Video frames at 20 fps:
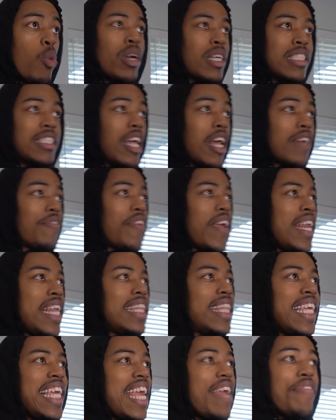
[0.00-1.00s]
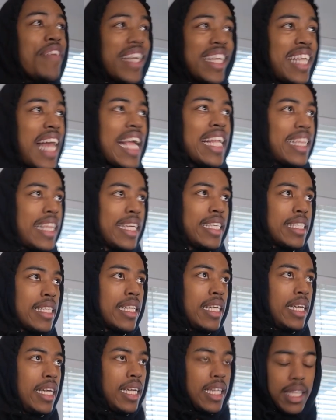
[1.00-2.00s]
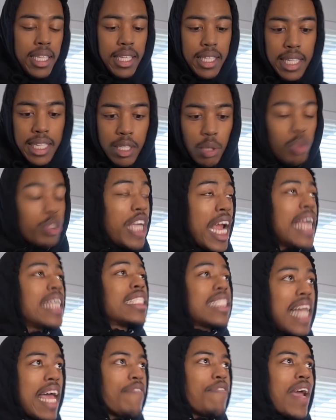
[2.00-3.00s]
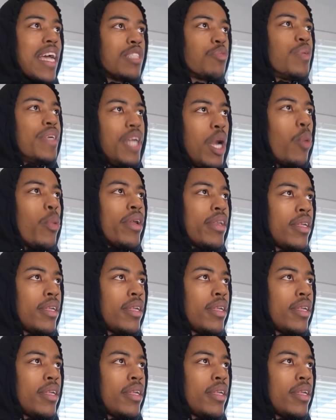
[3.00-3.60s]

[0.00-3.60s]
one has thought of anything even like this. This will change life as we know it.